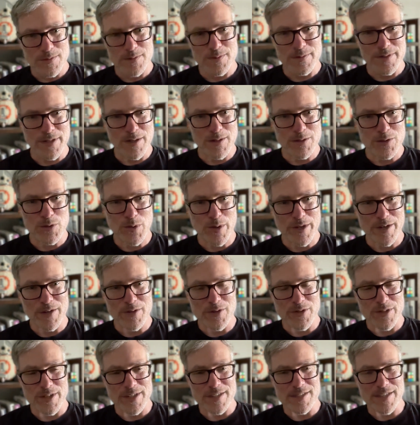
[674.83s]
20 or
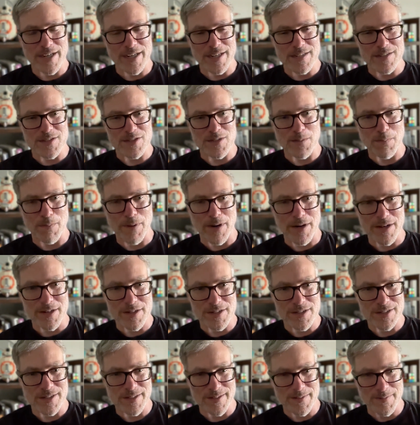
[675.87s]
30 seconds to
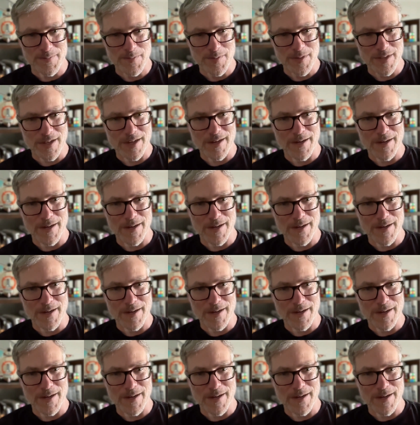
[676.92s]
parse and,